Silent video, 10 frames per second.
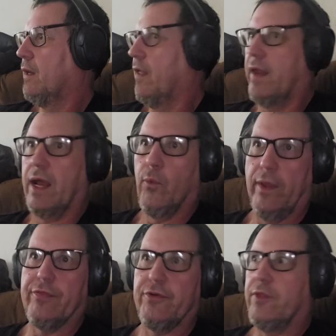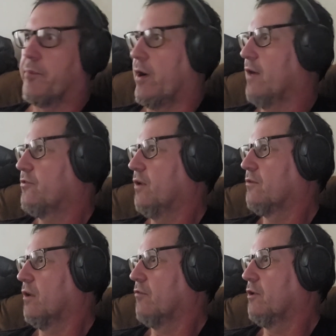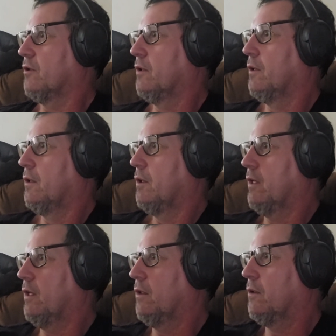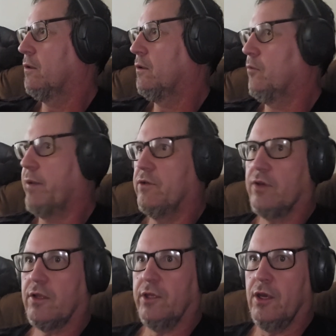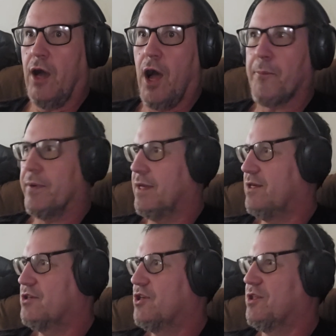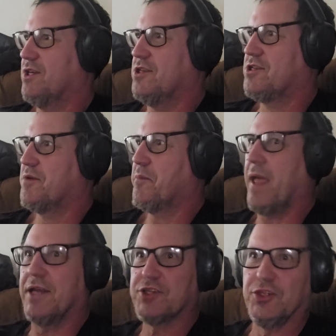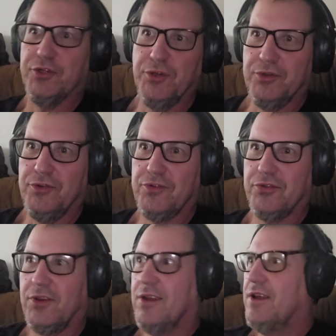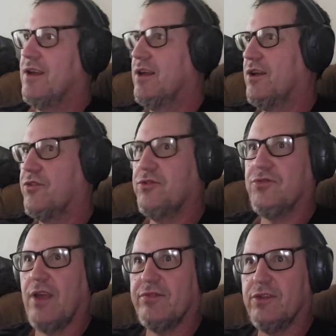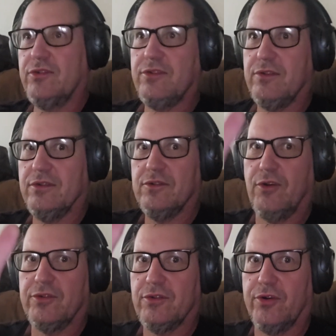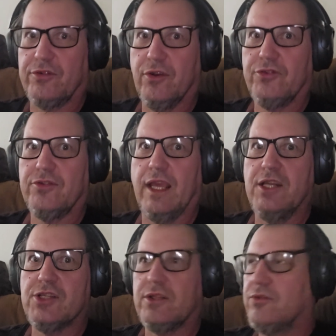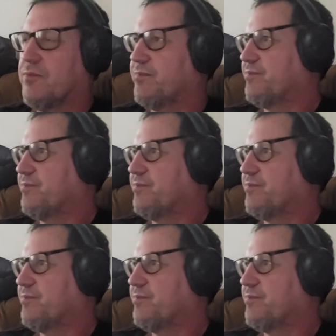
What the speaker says: And then I went through the process of it, and you're basically hopping into these pantaloons through 7 or so stages,